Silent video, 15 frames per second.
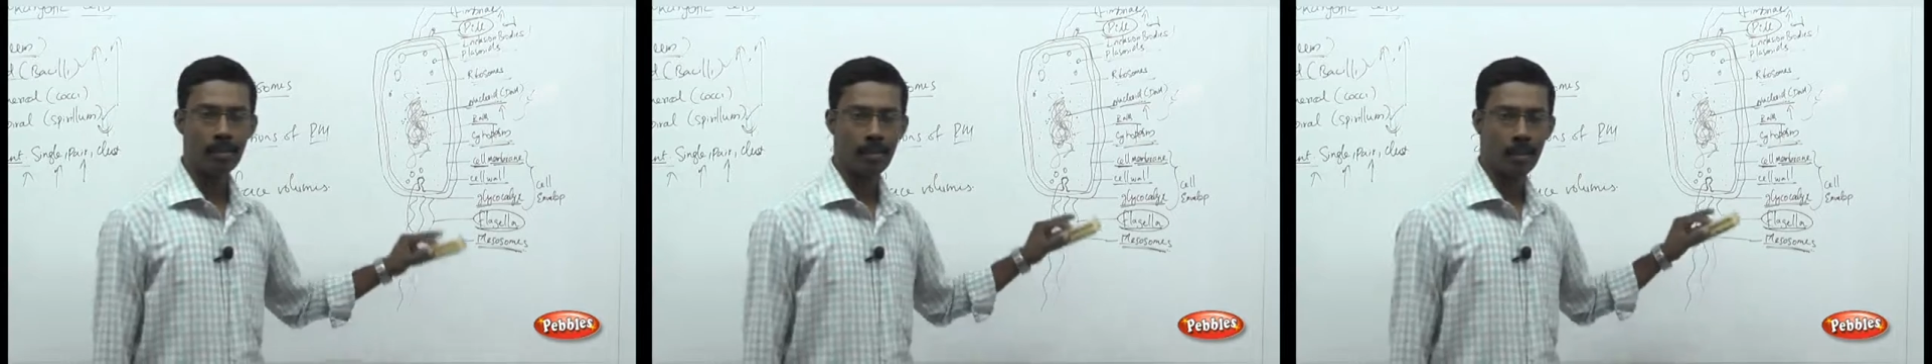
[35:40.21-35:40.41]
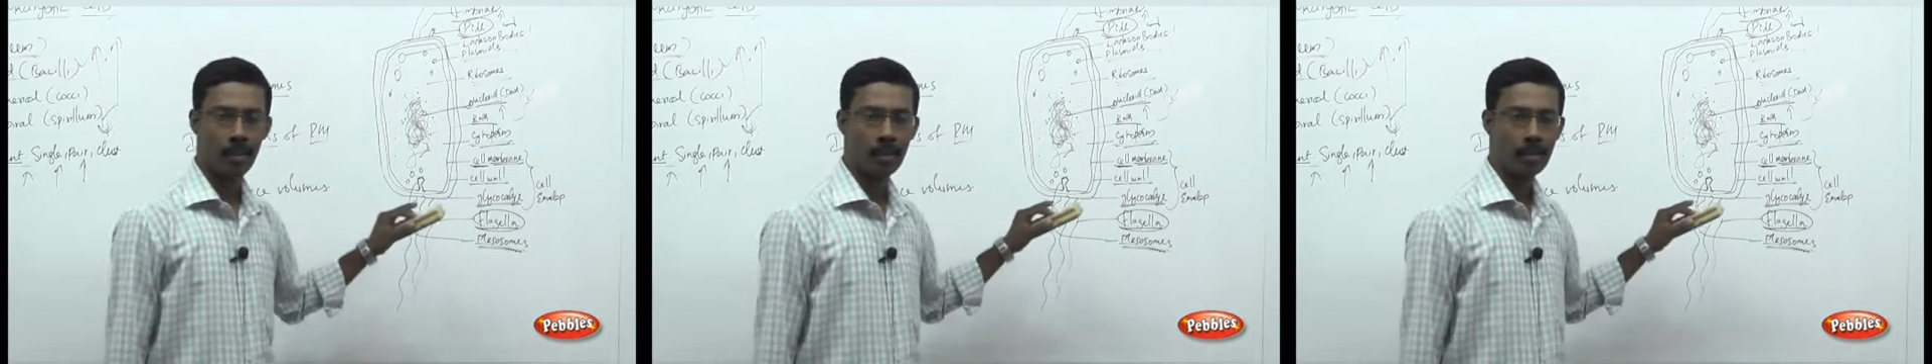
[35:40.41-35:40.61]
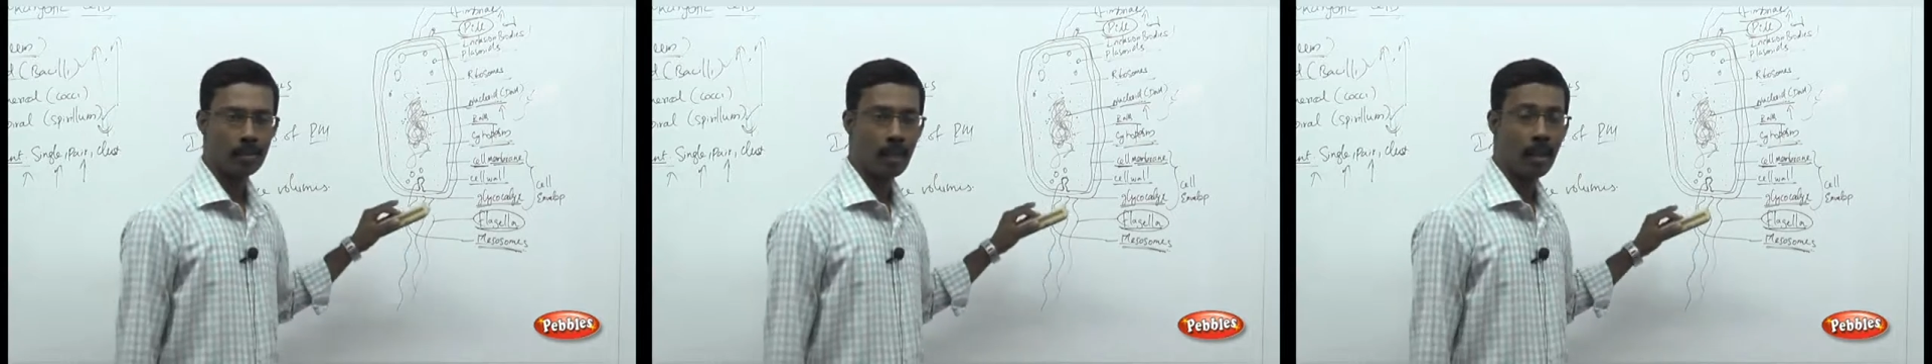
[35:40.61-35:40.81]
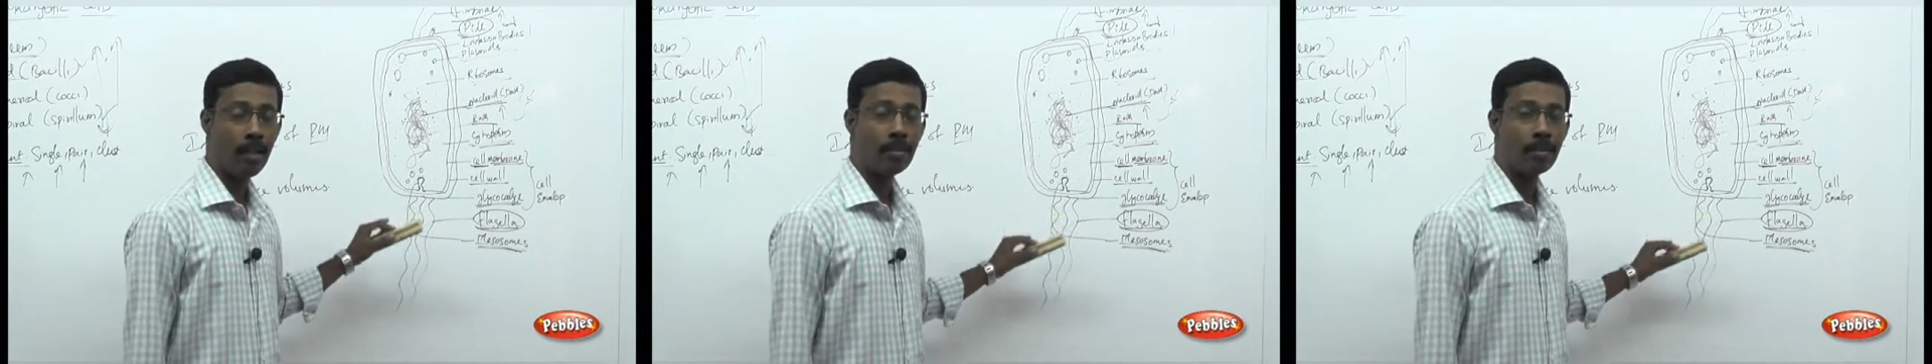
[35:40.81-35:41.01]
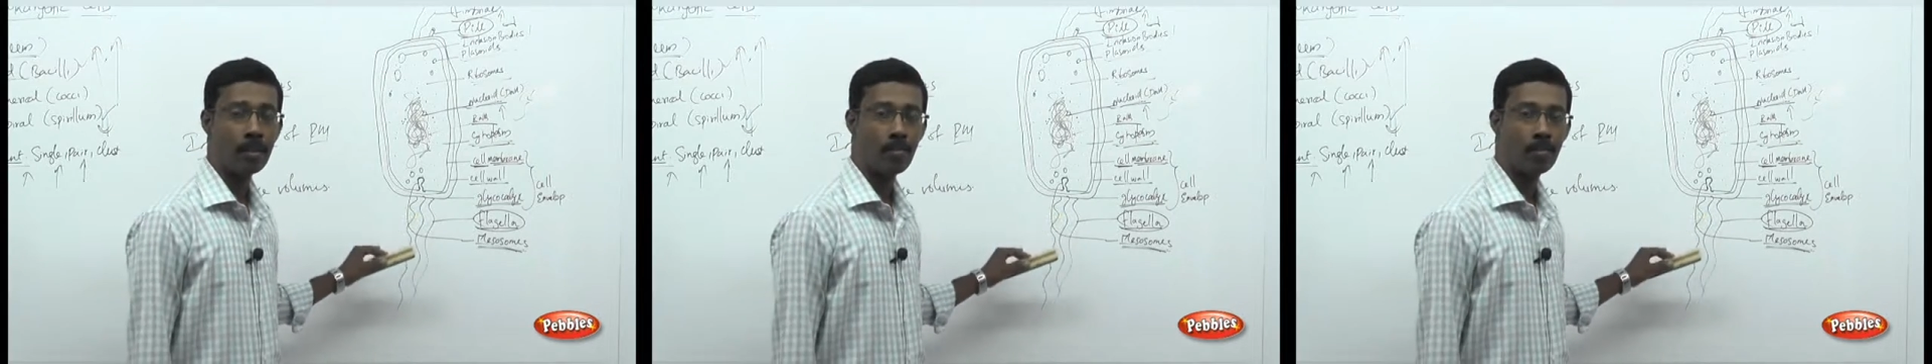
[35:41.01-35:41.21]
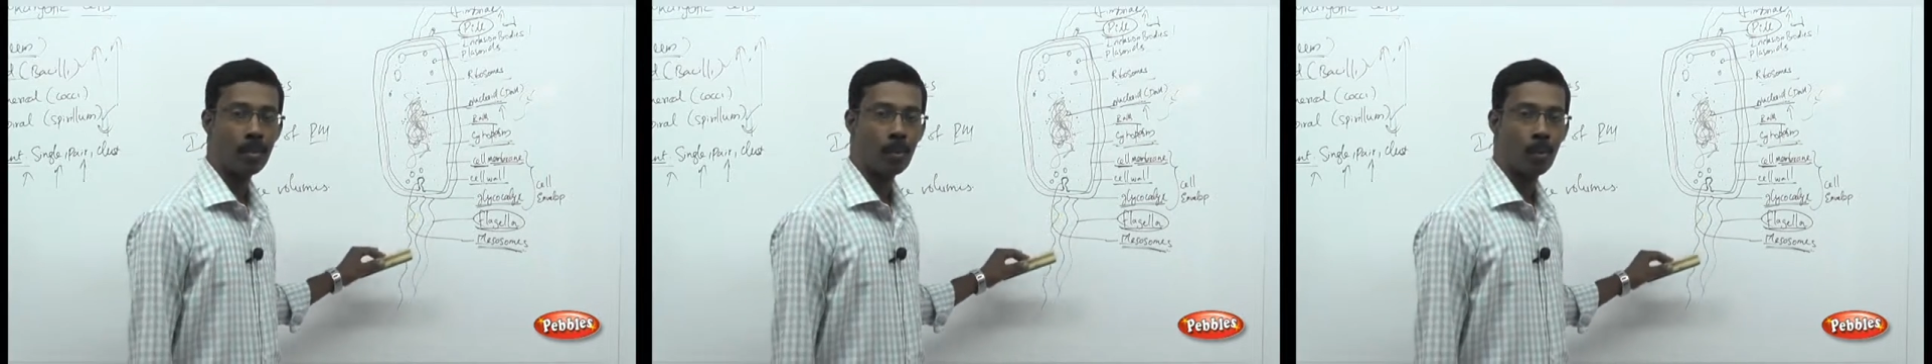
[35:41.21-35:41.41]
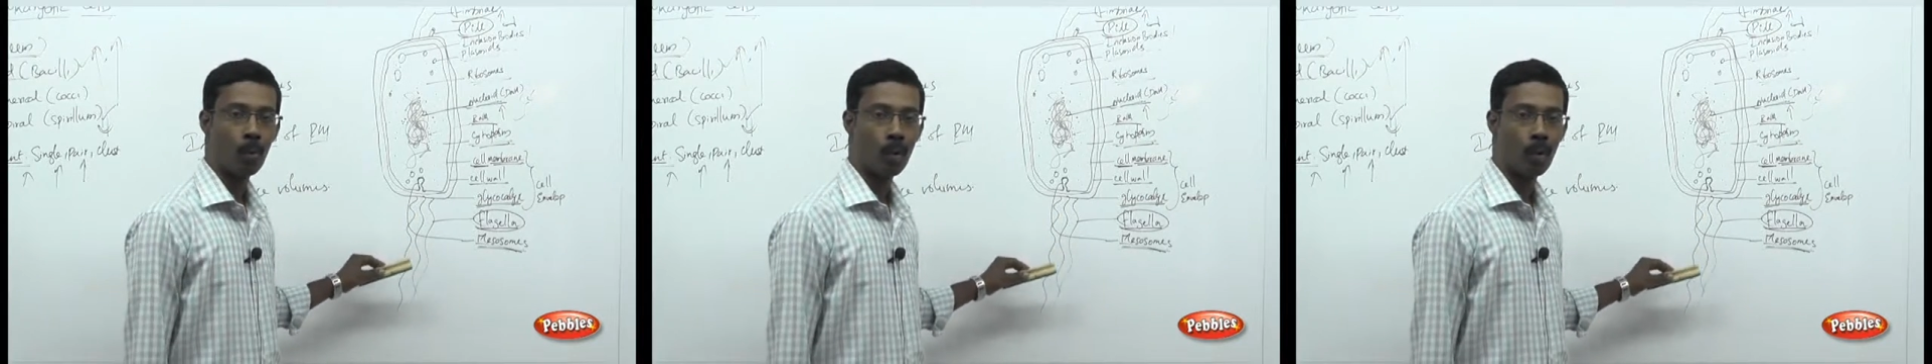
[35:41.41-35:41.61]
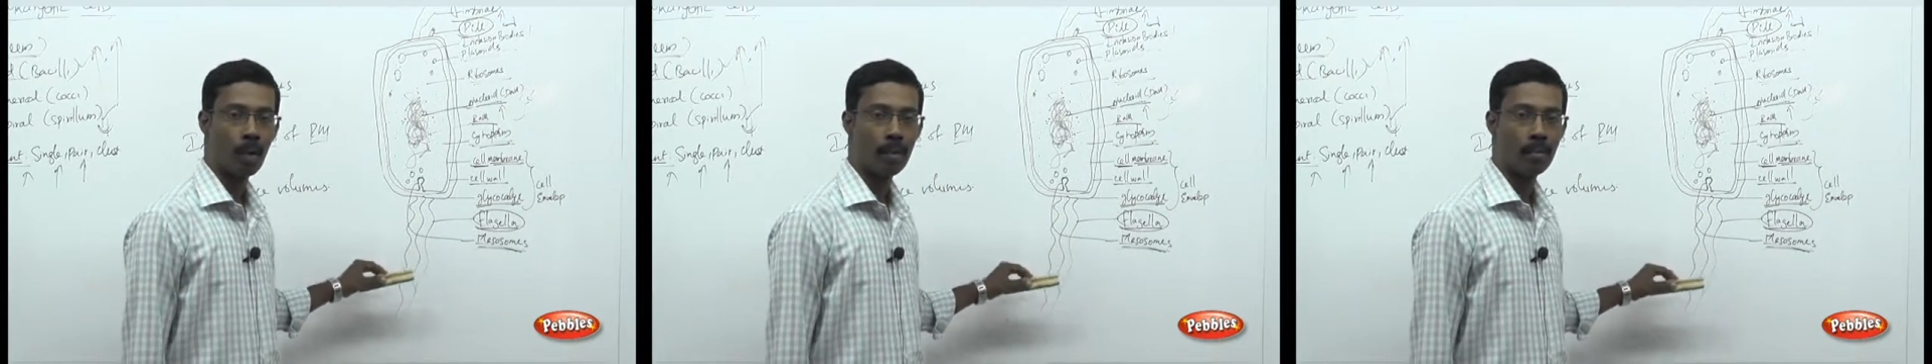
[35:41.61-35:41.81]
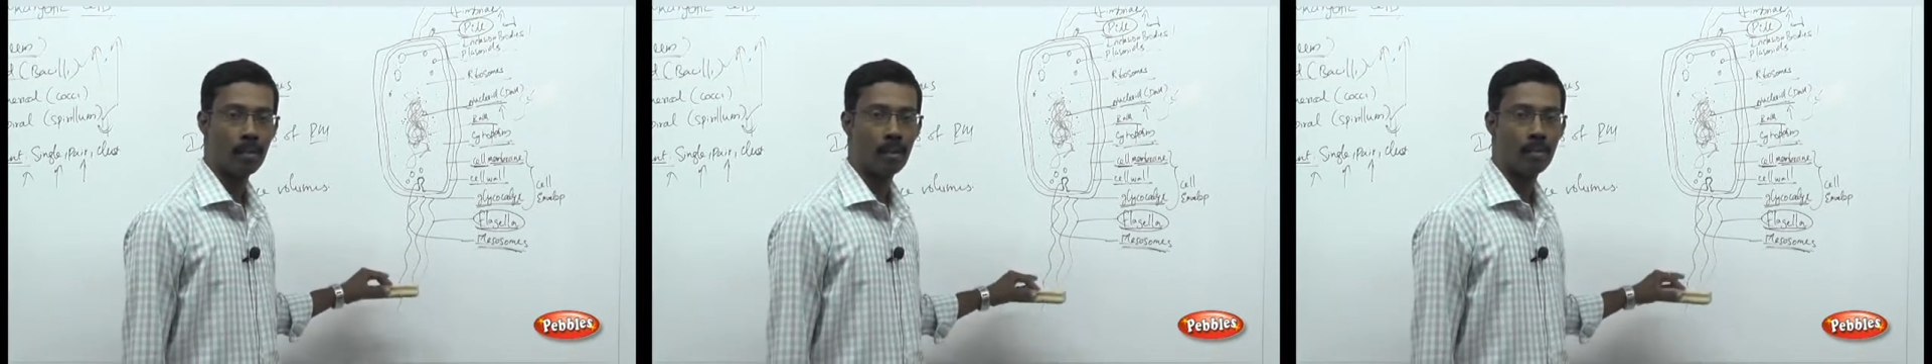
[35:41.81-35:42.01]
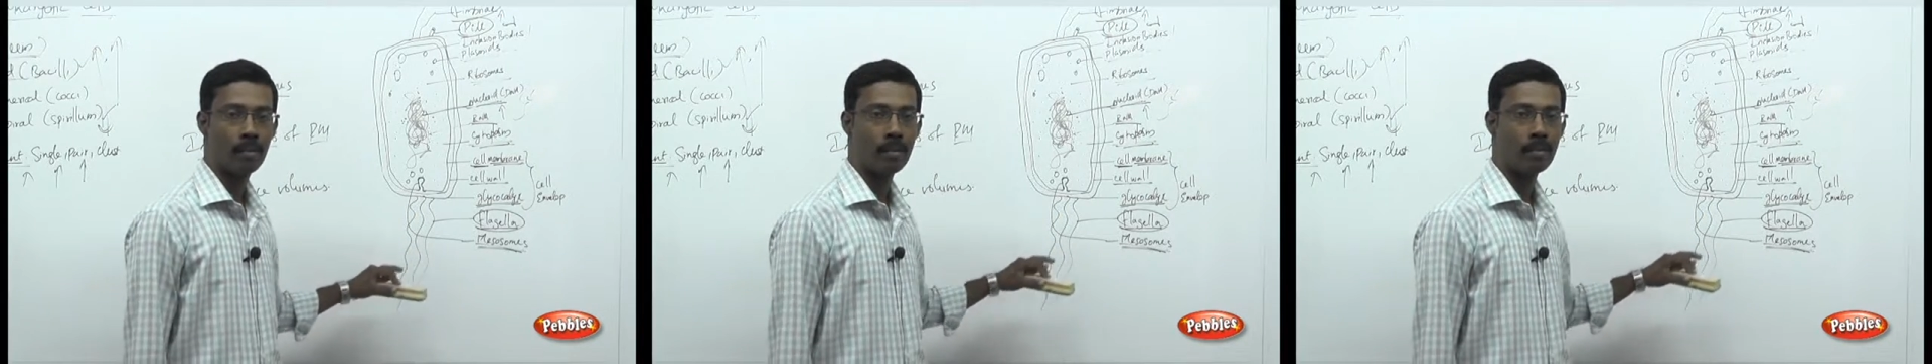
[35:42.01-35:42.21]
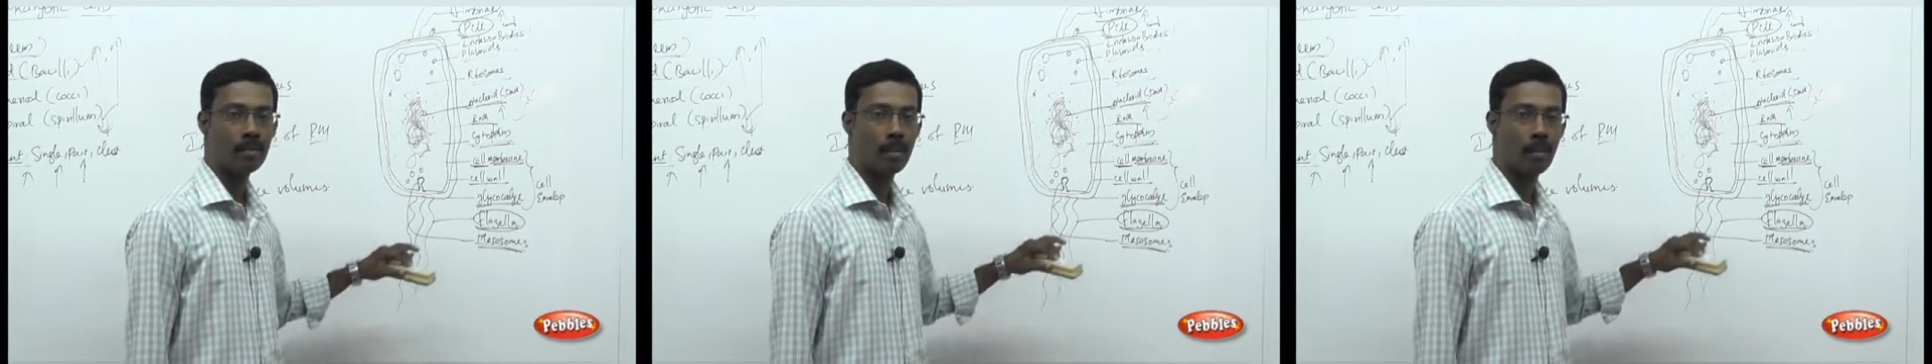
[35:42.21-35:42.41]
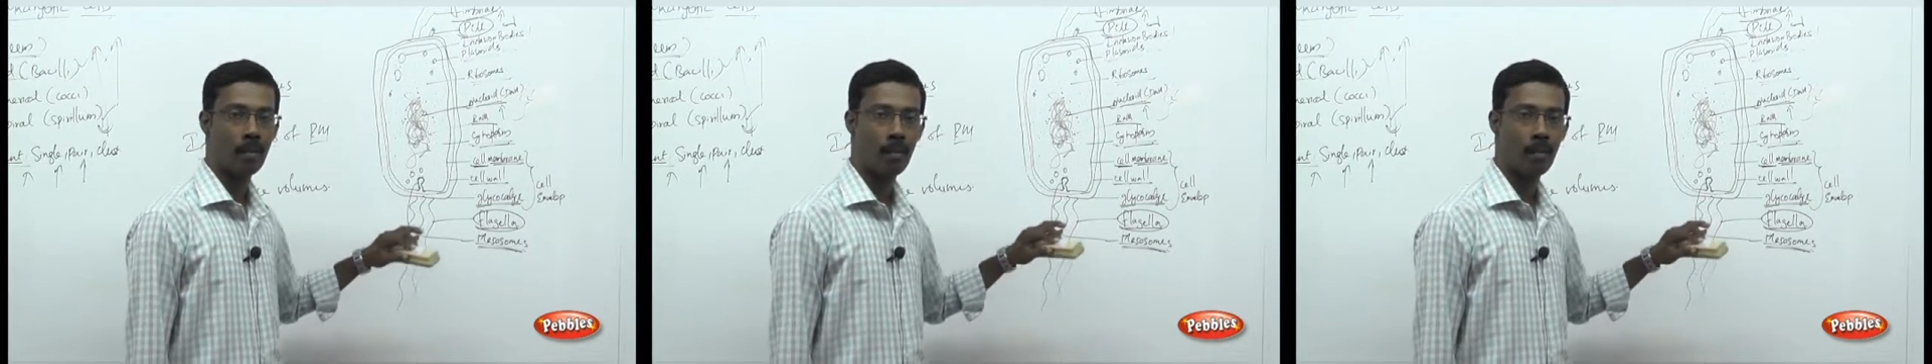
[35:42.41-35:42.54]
the size of the prokaryotic cells is